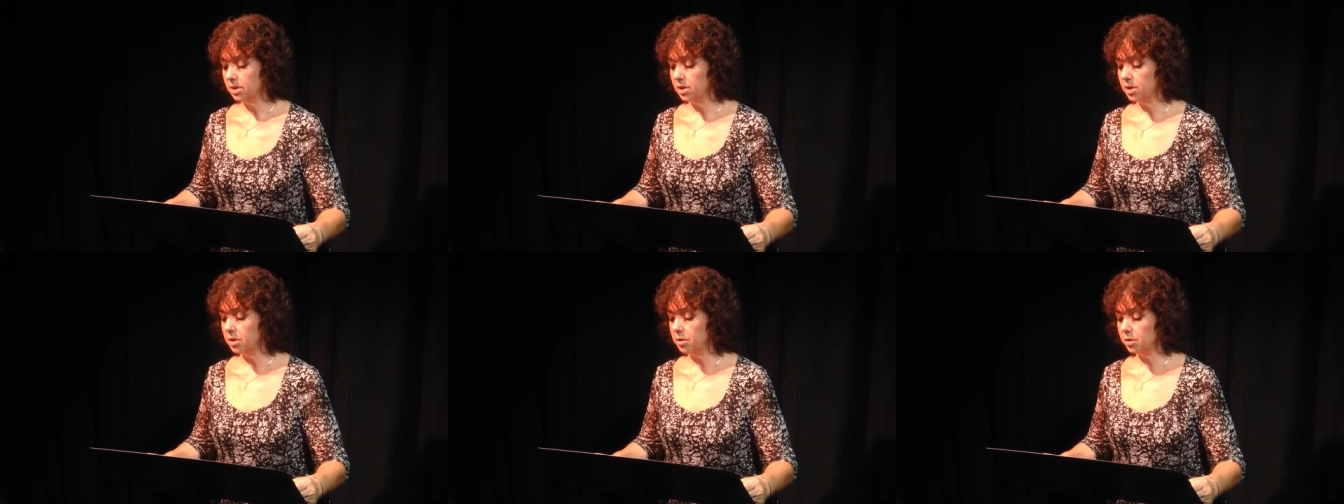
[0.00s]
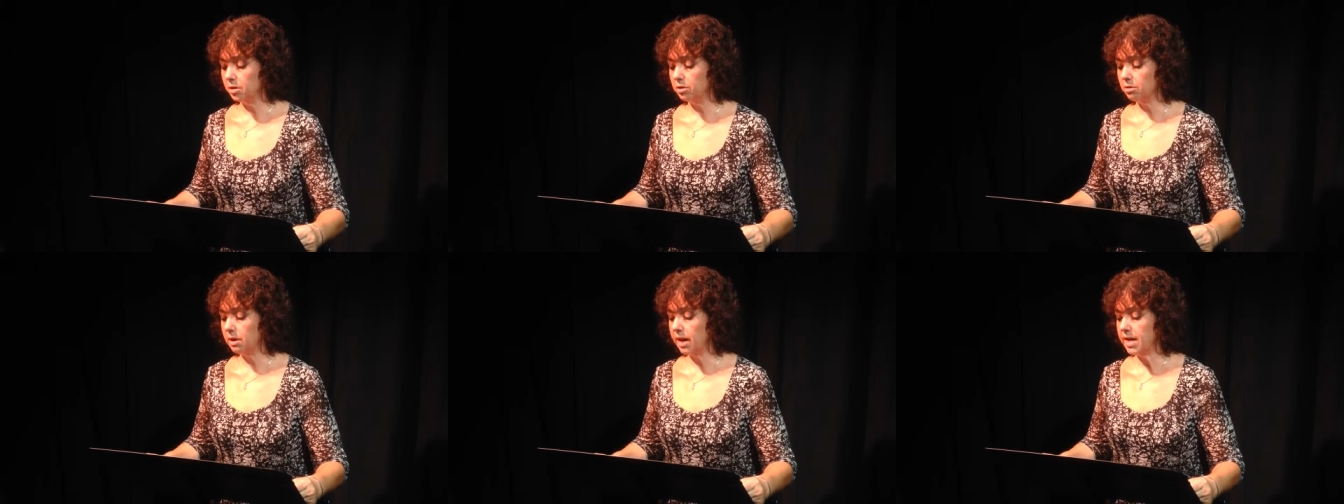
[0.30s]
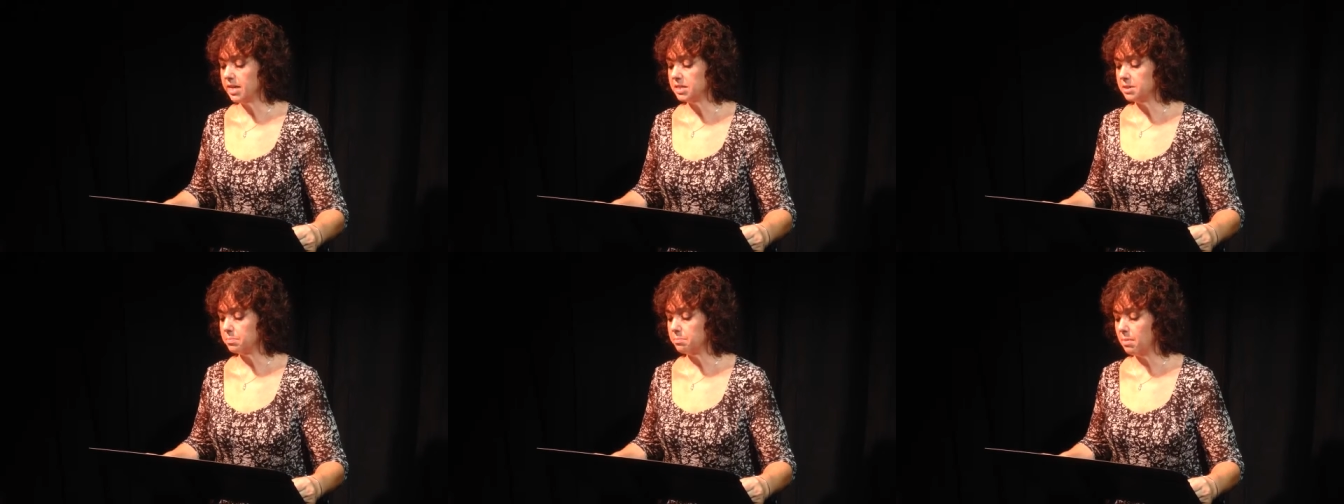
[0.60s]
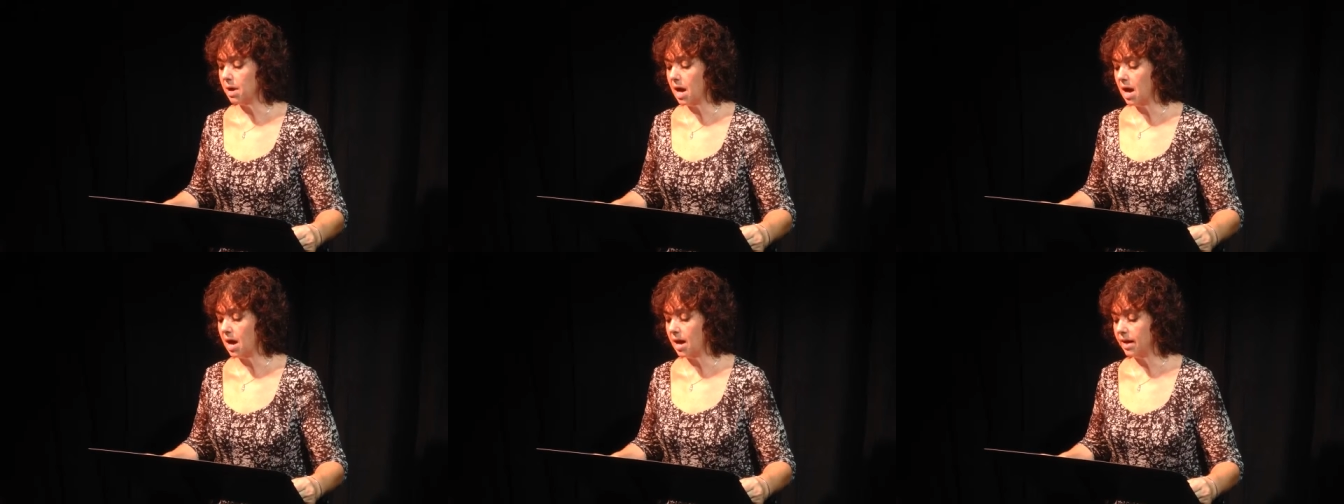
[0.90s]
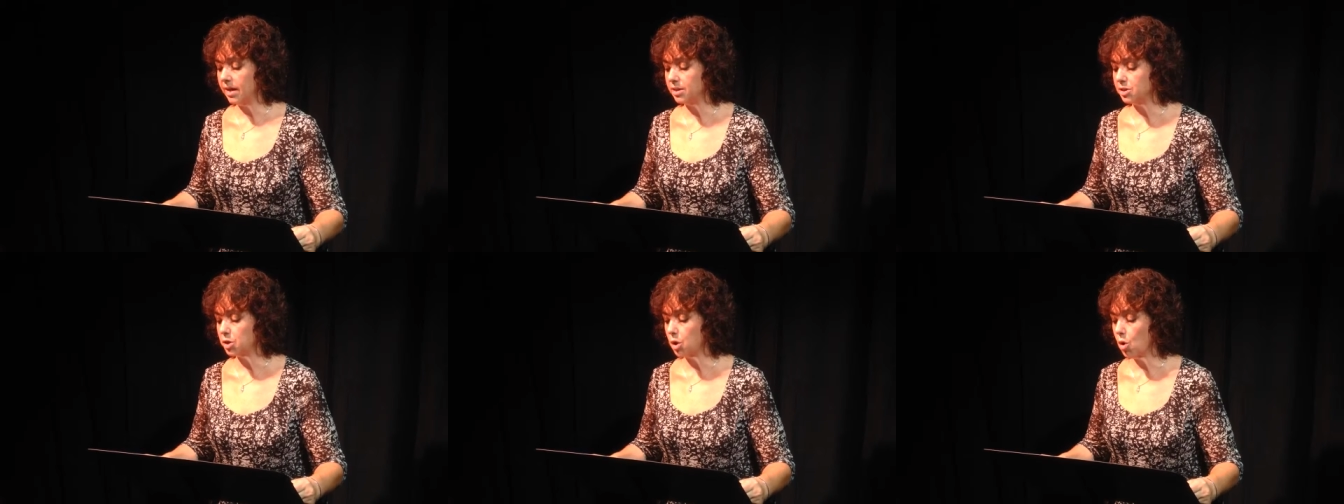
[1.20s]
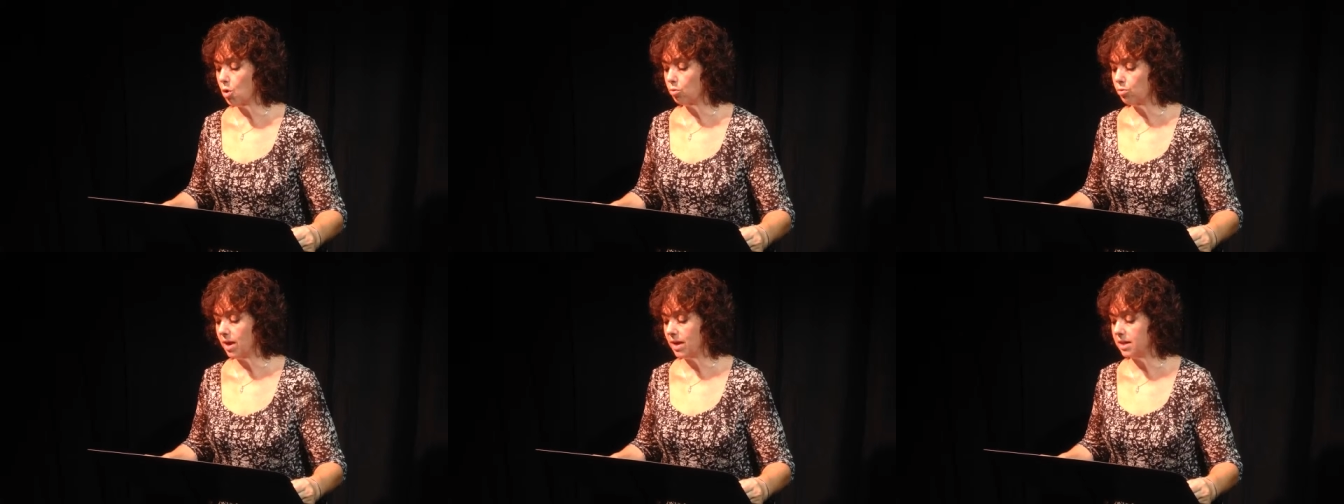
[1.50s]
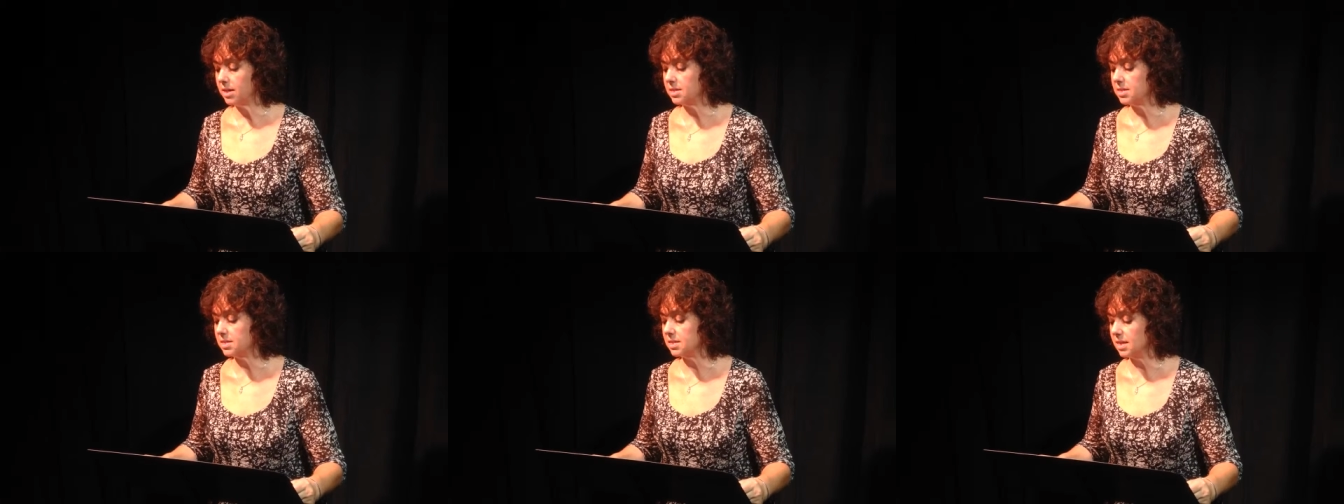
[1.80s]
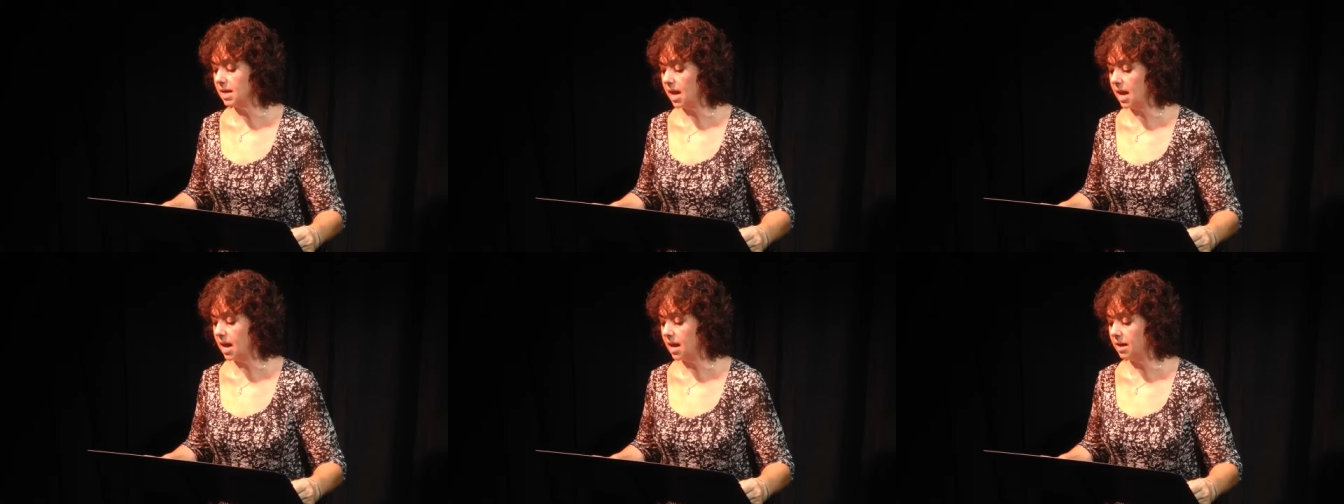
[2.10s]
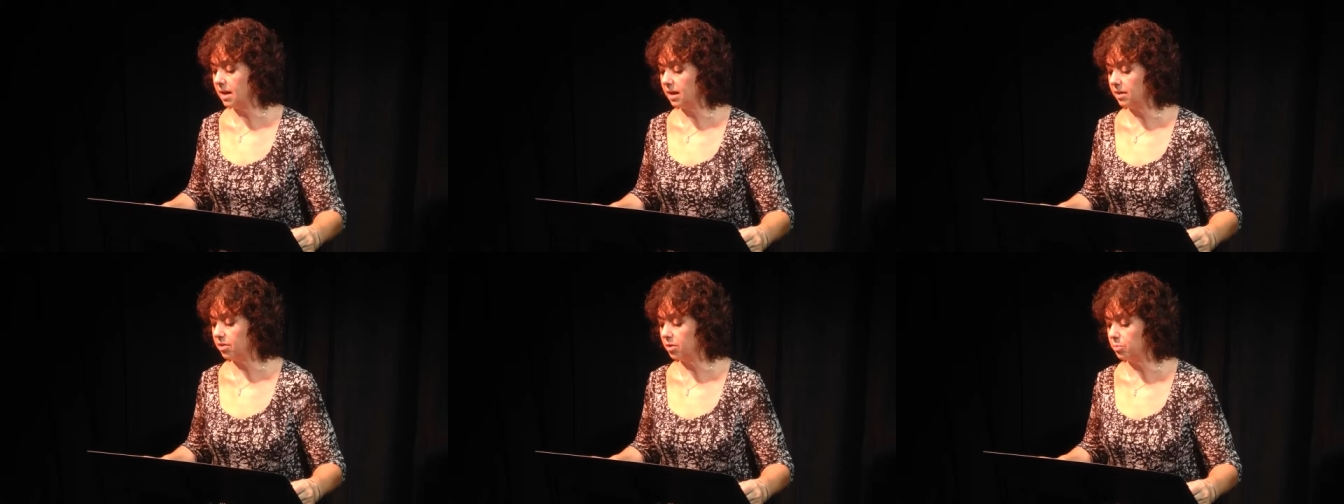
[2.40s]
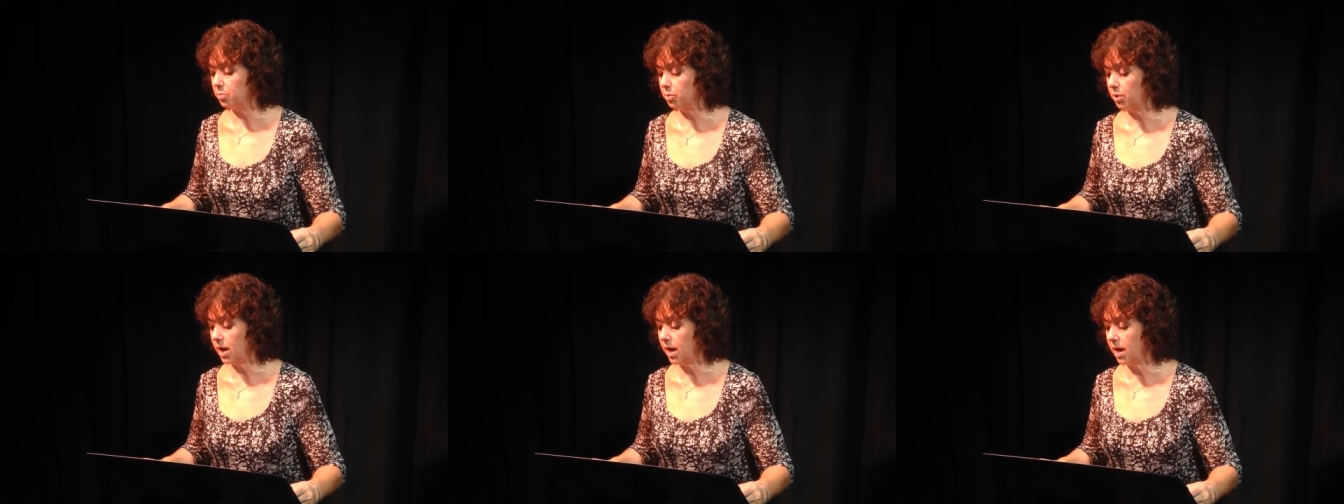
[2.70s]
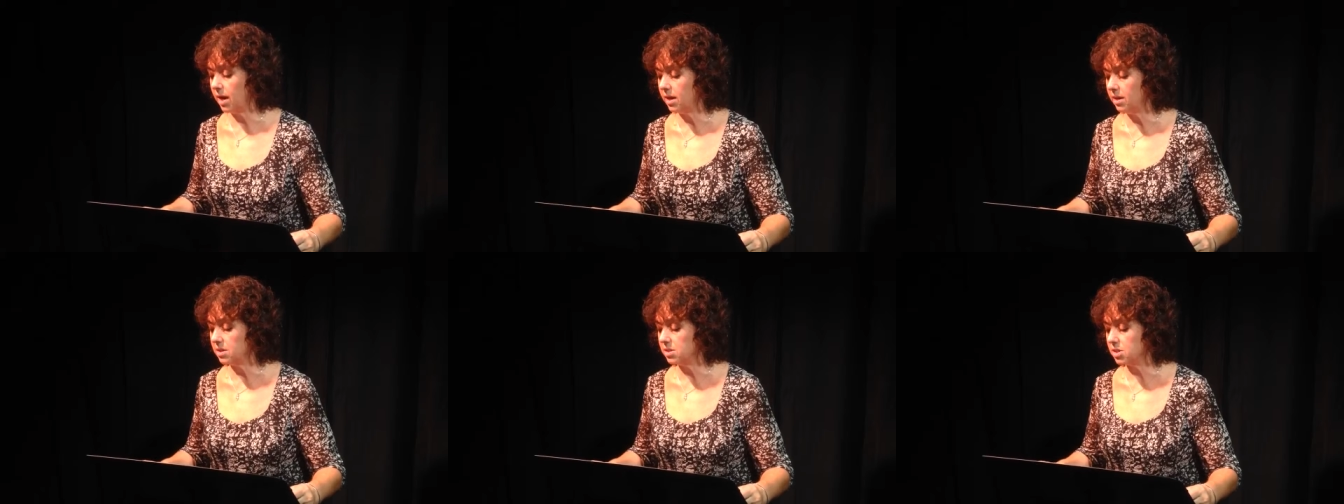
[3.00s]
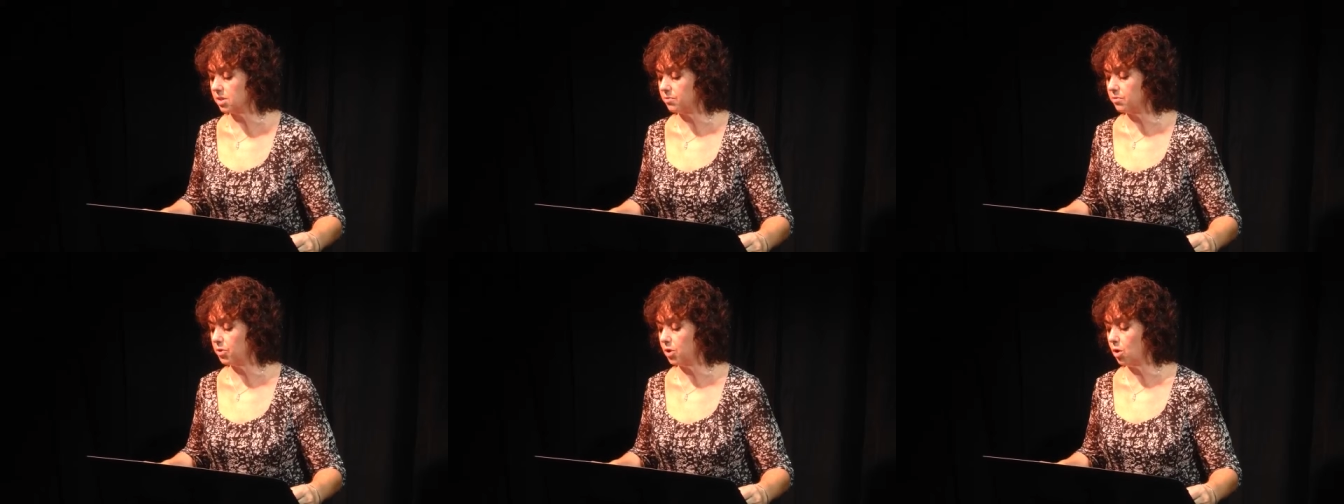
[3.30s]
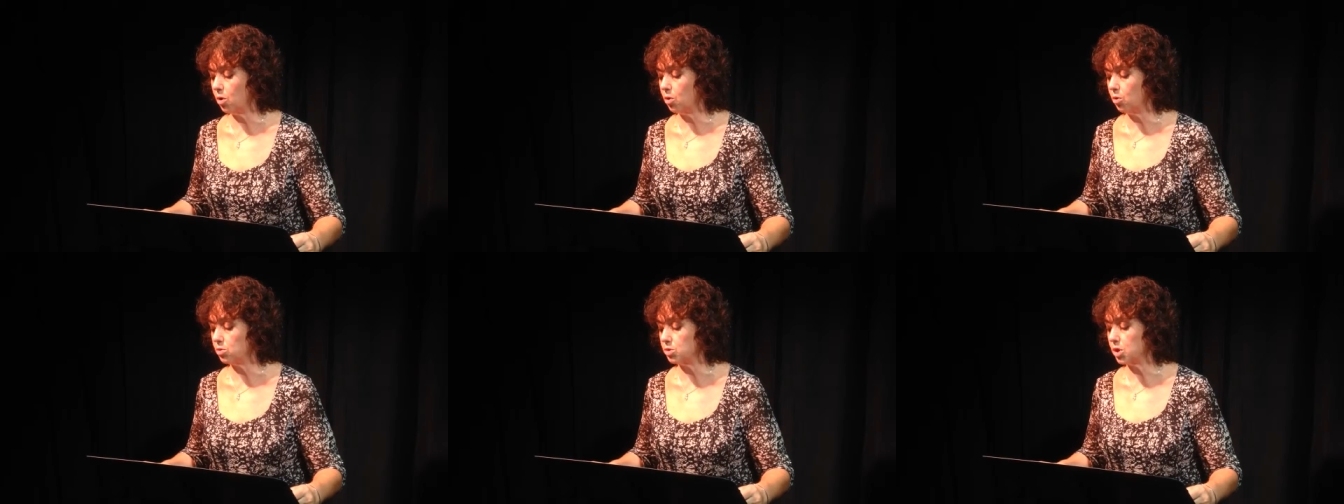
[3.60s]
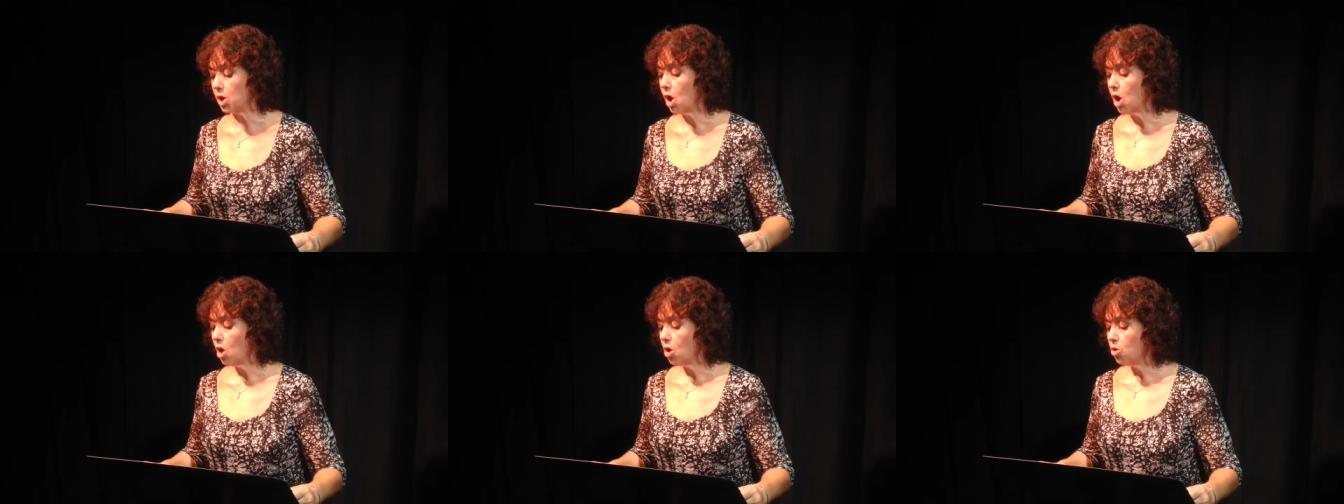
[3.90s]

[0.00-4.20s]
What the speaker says: her great mind already scanning the brains of those